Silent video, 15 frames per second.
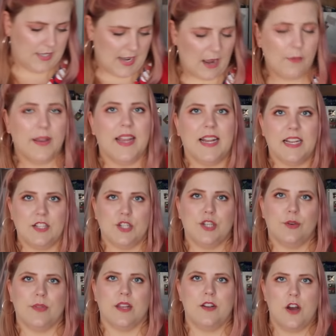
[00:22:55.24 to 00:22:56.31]
Now we get
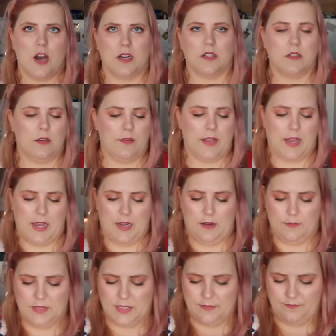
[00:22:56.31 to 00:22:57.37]
into the non-clothing
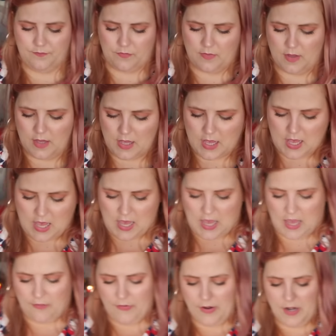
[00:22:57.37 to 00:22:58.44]
items.
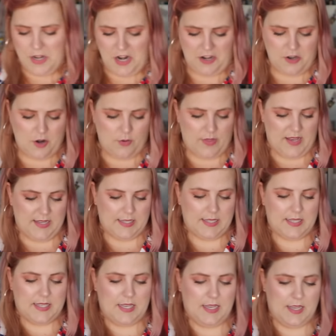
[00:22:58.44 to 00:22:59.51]
If you did not know
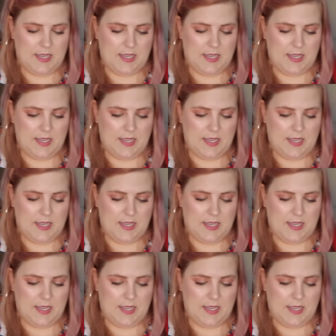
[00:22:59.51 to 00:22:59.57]
this,